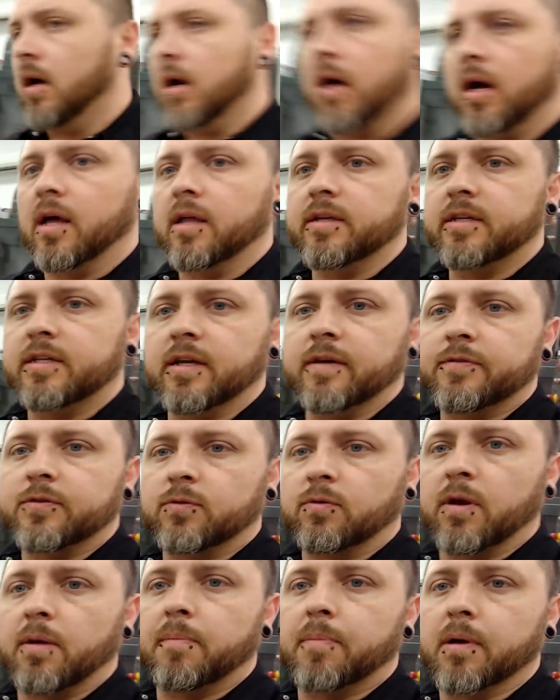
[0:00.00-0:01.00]
Uh, the
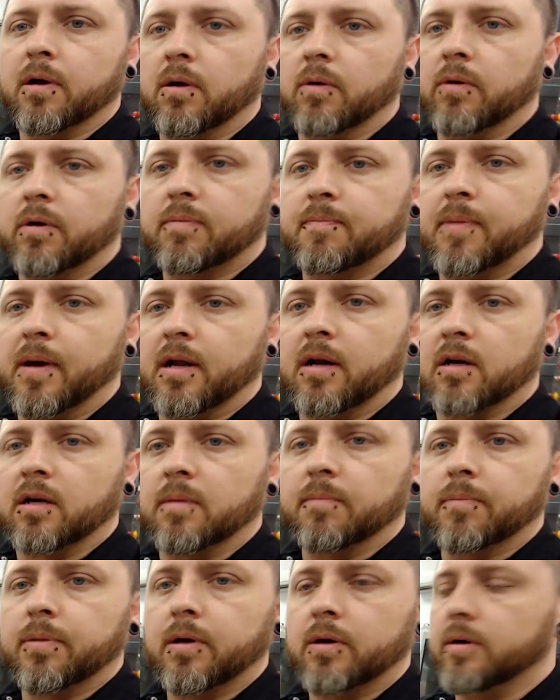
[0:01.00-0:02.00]
diff's rebuilt with better
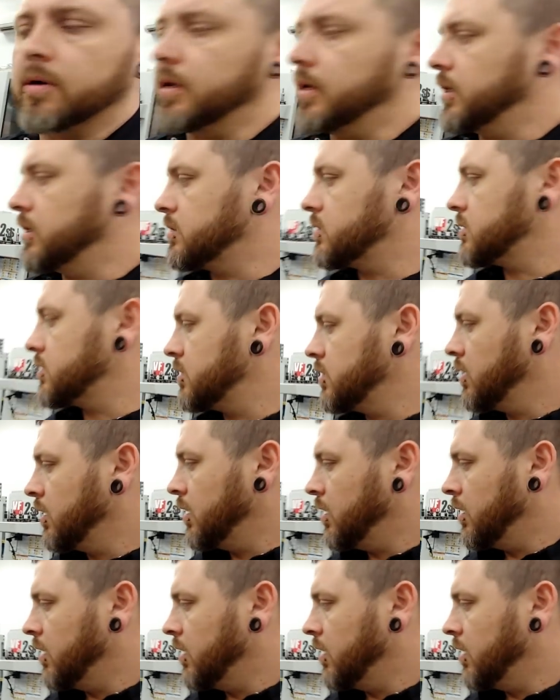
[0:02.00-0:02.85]
components.